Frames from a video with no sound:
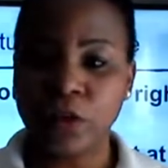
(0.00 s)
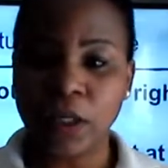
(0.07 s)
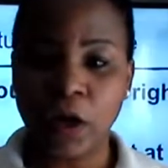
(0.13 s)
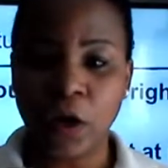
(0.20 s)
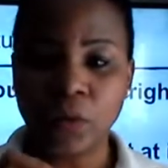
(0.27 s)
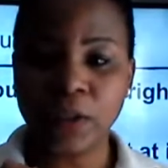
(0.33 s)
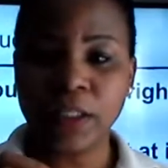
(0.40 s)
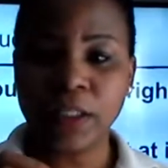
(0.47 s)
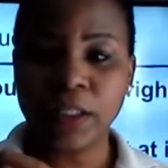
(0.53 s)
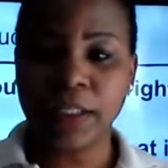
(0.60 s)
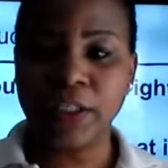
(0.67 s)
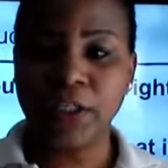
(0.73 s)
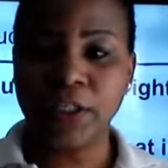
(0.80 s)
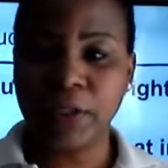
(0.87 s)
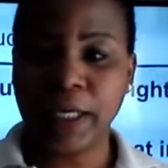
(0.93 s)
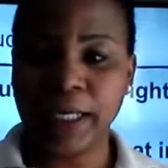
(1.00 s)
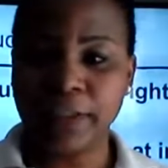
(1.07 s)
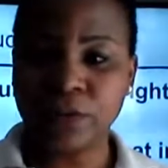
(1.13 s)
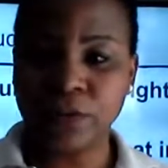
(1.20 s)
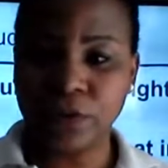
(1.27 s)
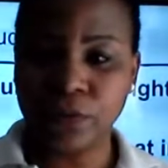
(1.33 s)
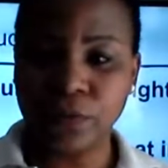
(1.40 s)
So the only thing you
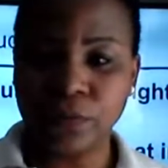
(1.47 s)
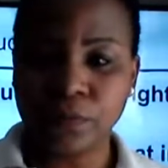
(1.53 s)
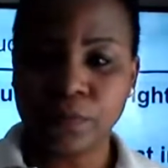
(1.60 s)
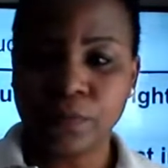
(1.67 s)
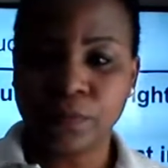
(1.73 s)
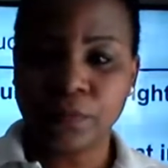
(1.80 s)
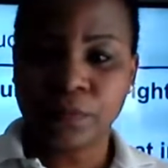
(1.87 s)
can do,